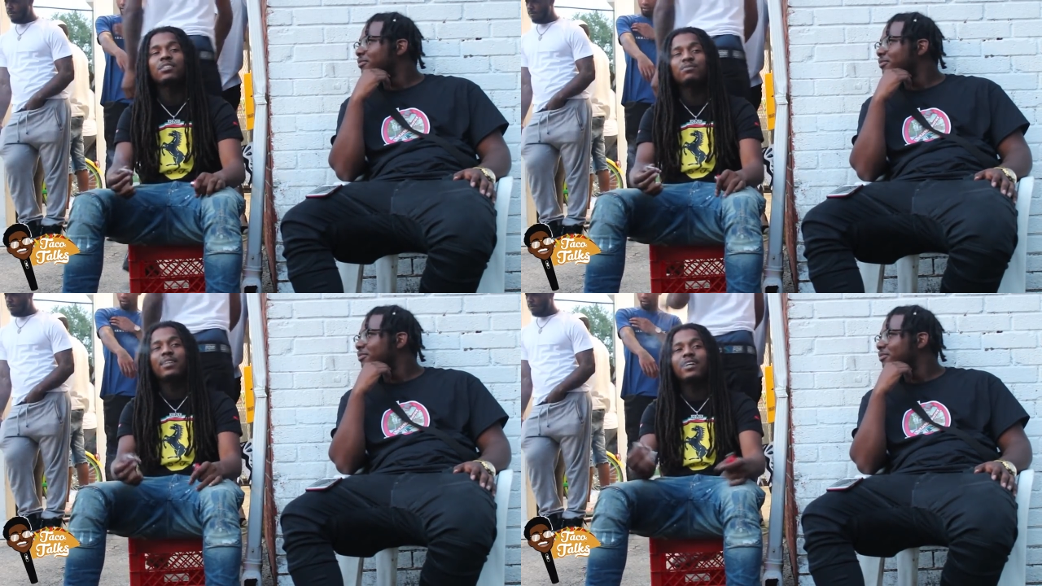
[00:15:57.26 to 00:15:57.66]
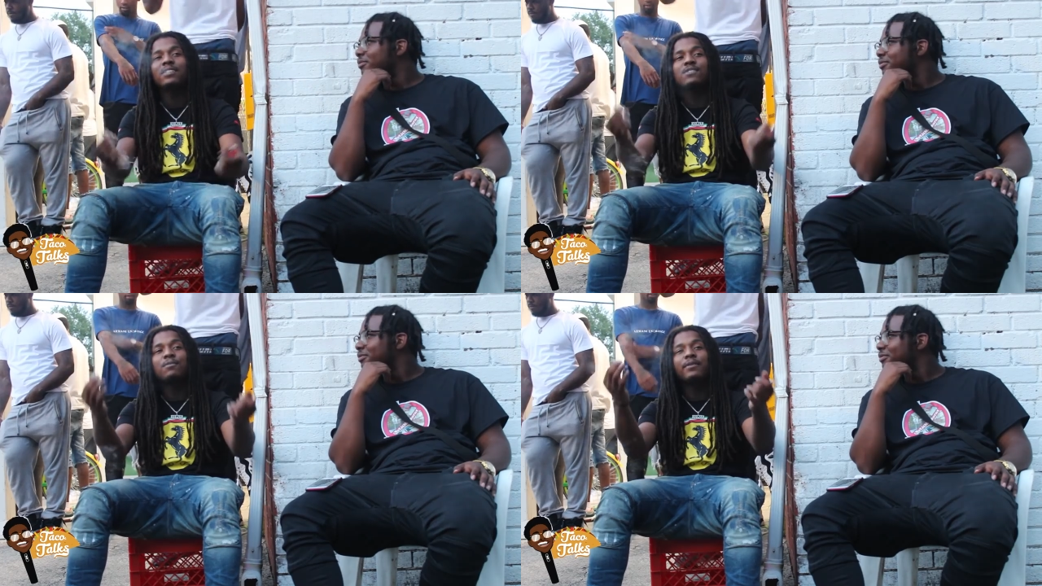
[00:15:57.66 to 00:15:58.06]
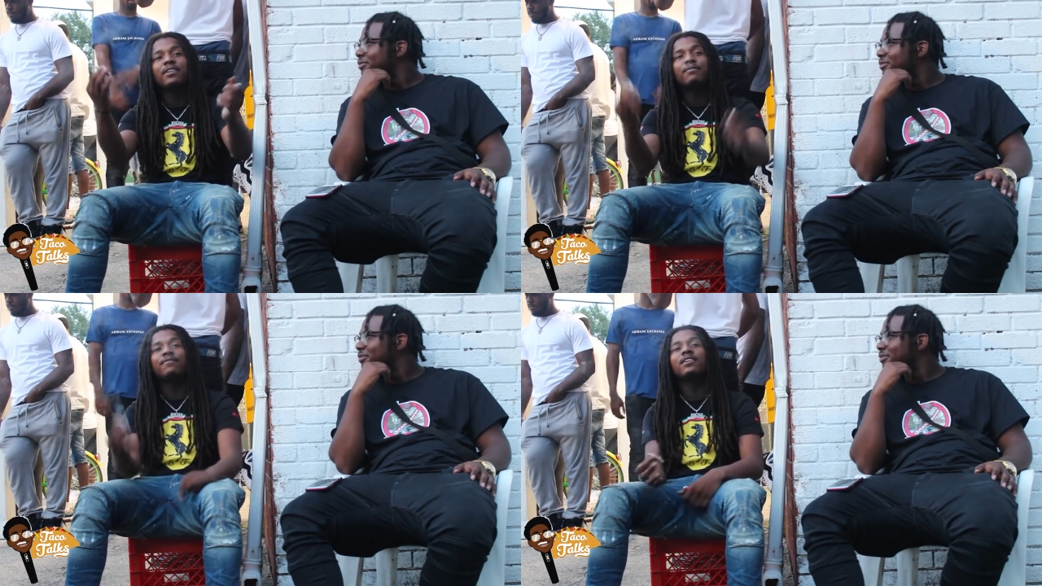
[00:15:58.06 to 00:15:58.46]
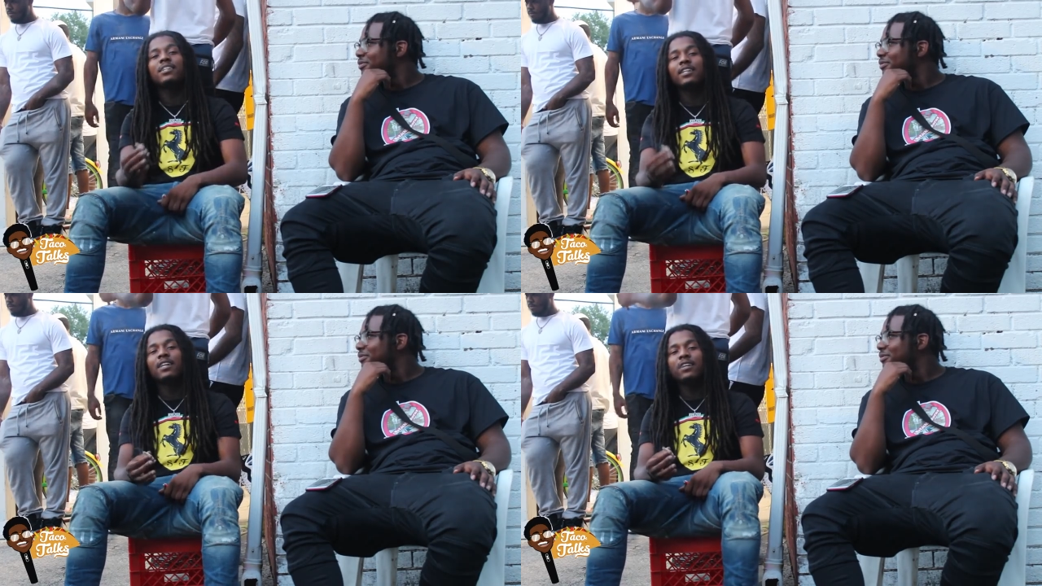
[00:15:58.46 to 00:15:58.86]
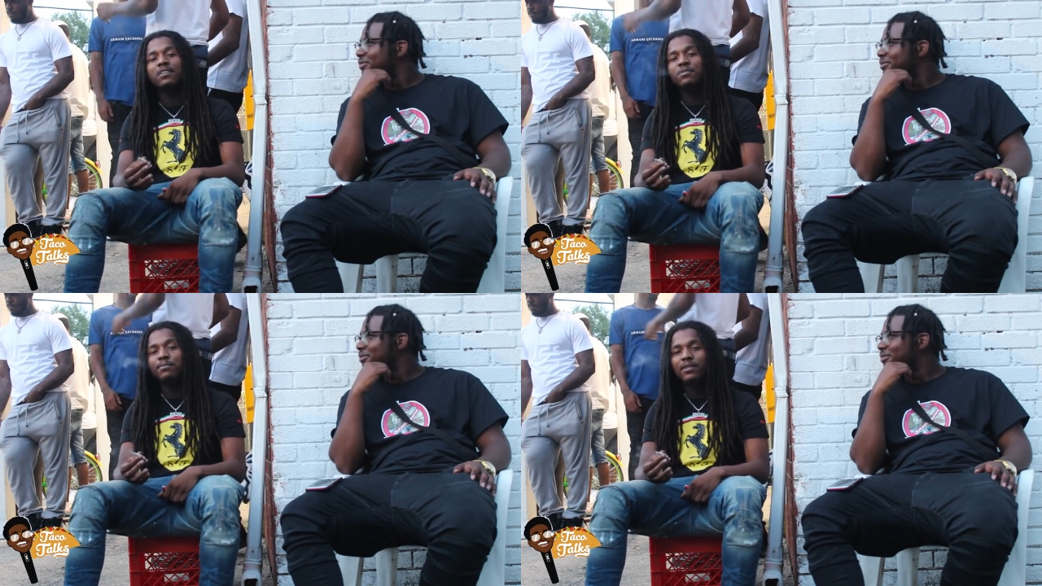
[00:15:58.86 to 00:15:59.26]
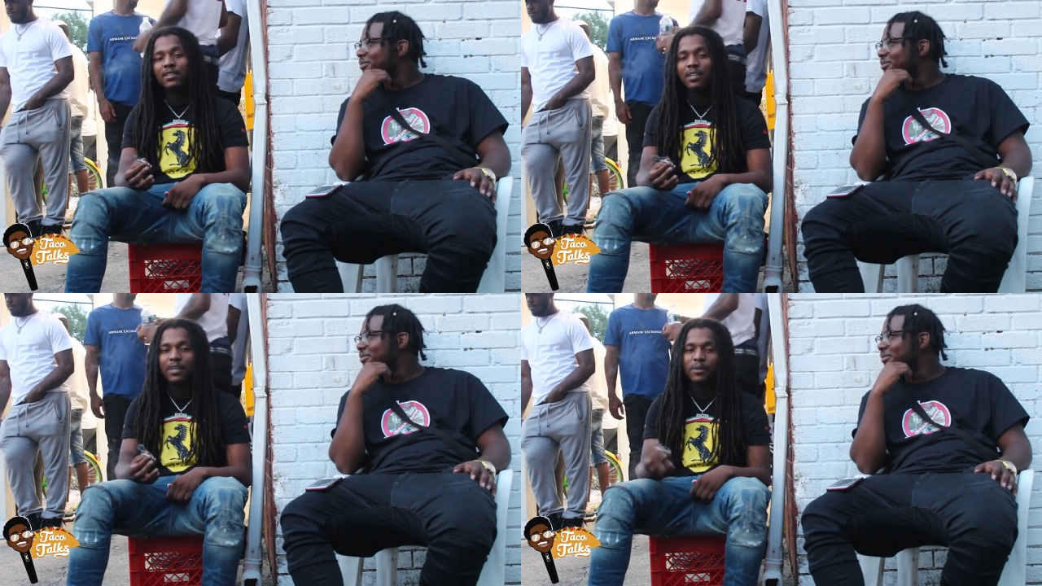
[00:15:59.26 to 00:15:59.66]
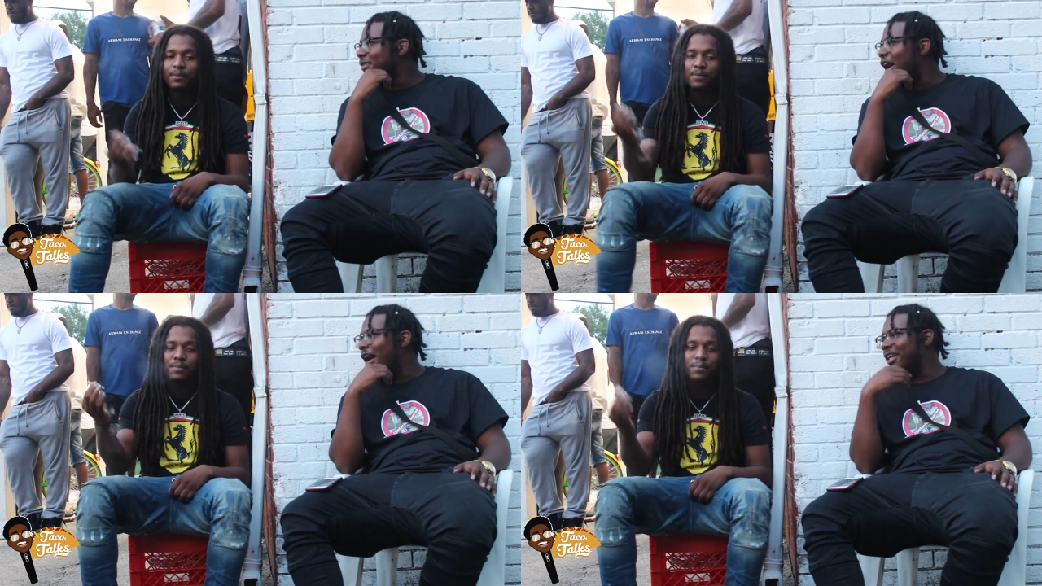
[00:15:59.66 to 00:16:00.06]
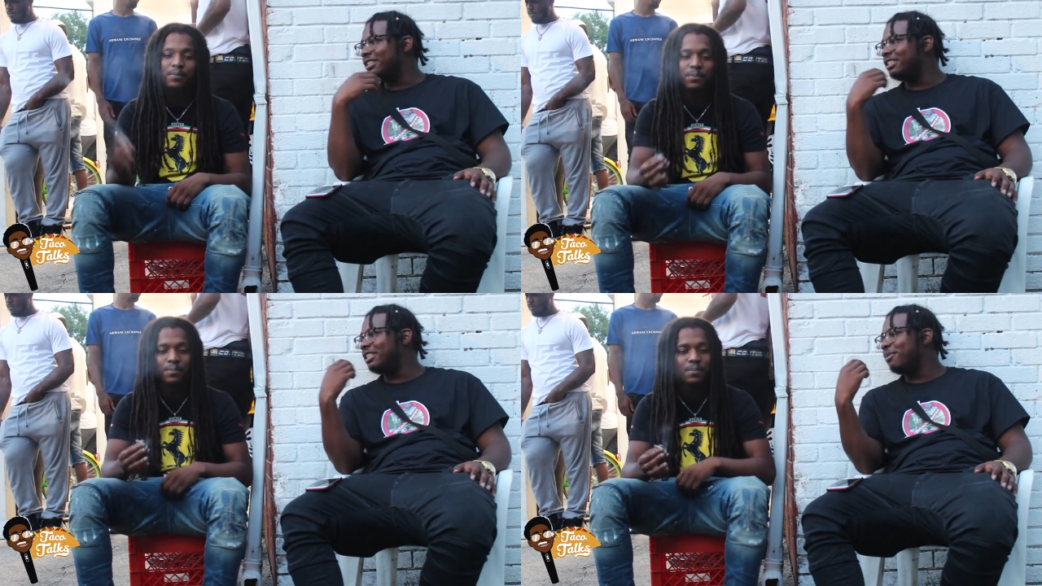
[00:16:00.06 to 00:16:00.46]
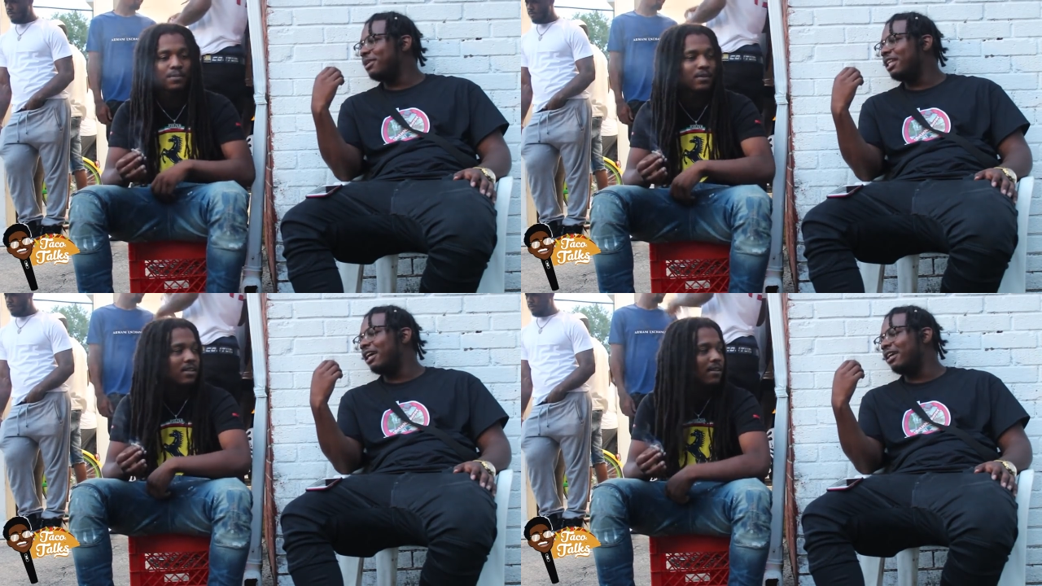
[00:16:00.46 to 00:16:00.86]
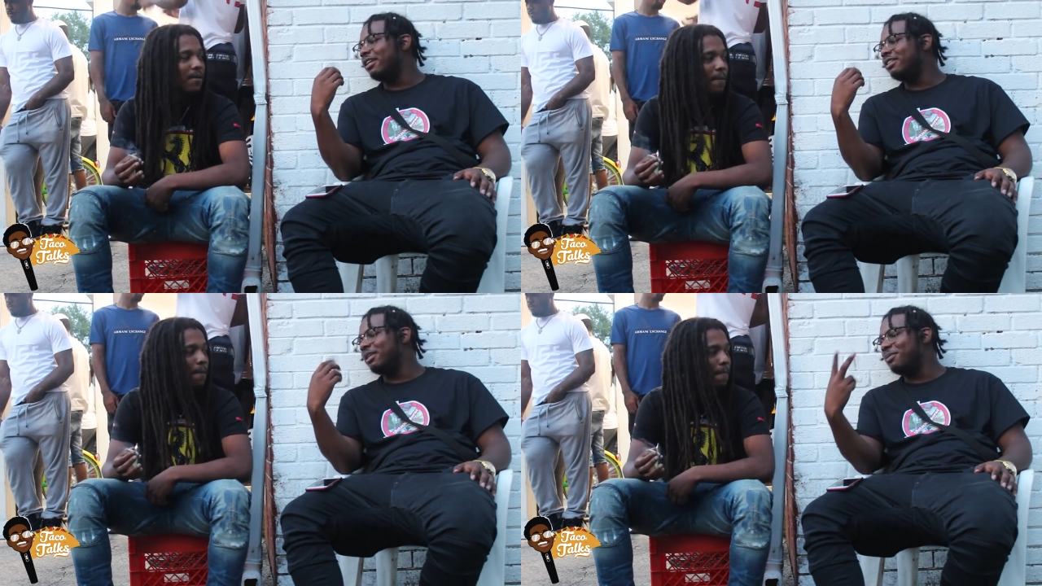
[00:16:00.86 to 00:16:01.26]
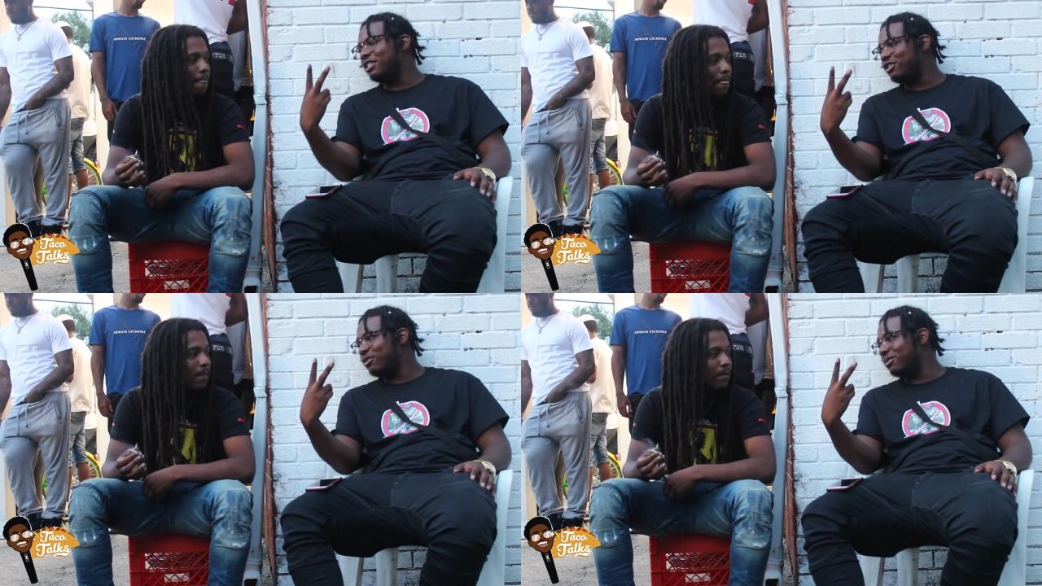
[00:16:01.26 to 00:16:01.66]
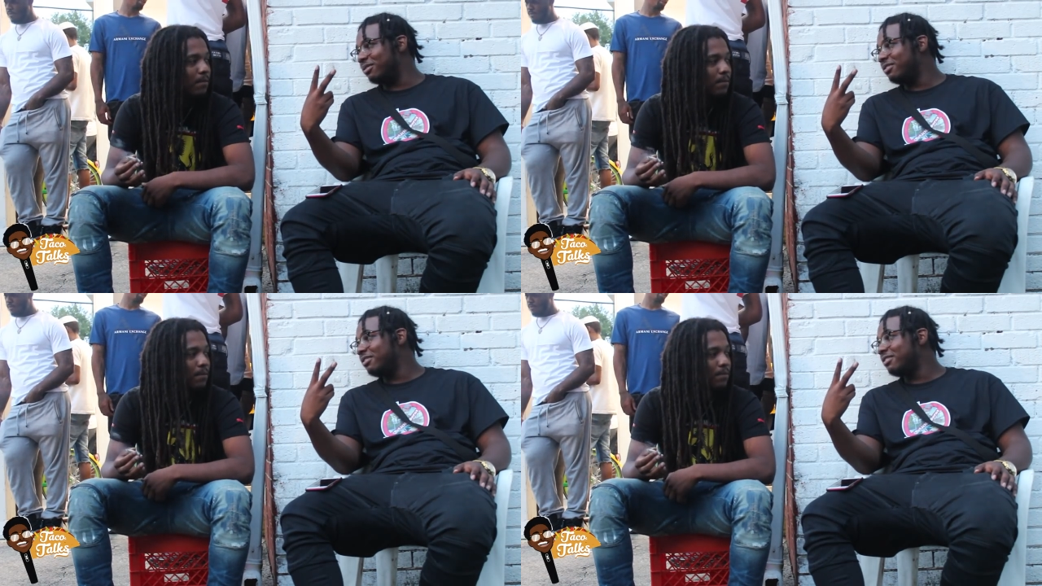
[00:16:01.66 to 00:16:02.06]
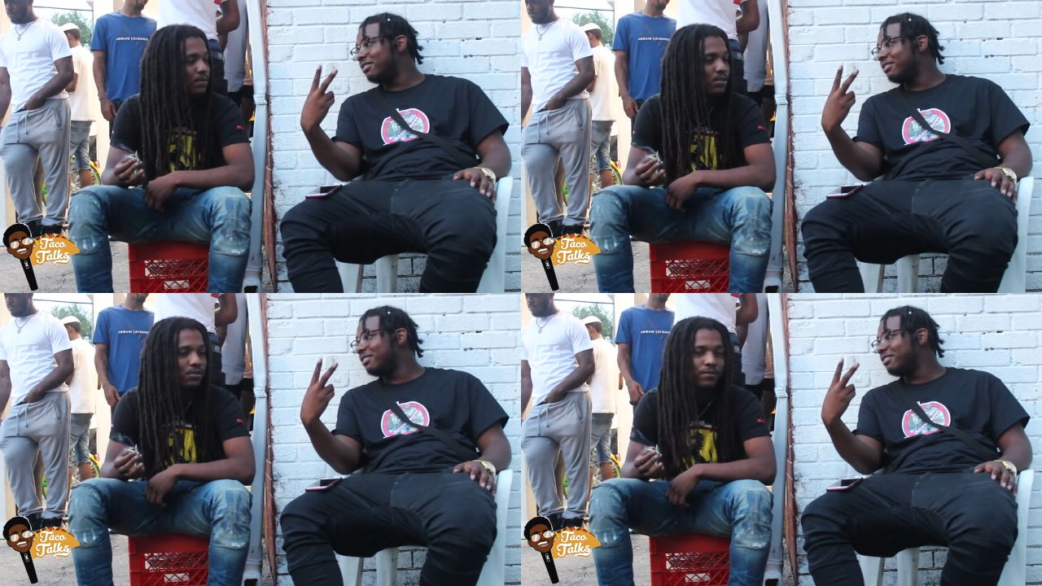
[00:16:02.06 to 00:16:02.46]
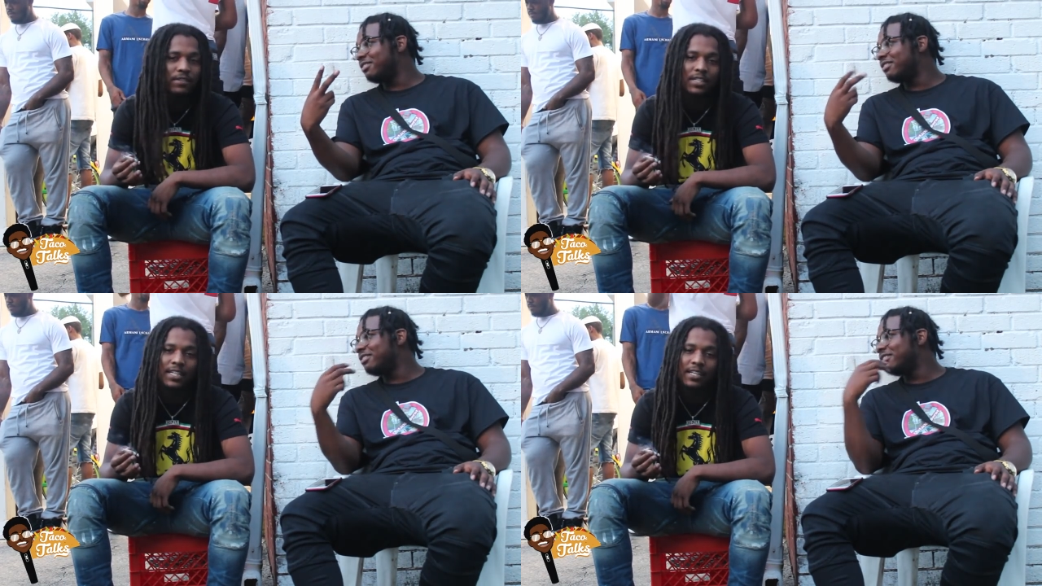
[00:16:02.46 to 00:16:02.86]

Speaker 1: because we had so many fun days, bro. Like,
Speaker 2: all right, just give me like, give me two.
Speaker 1: Two fun